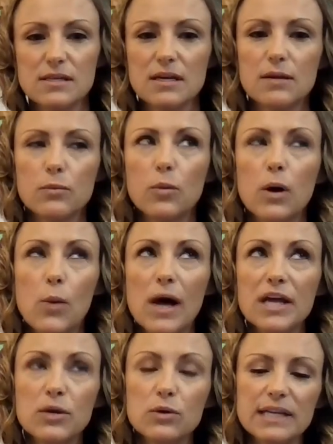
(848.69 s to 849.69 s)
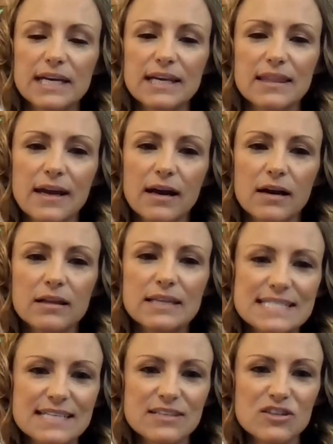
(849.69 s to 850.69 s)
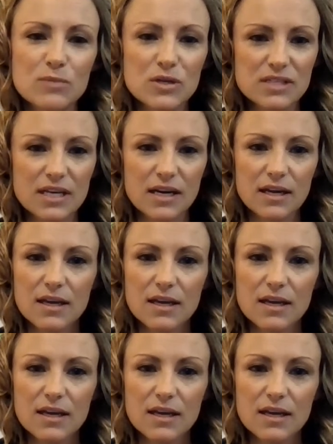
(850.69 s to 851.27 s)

And while you were laying there listening to the music,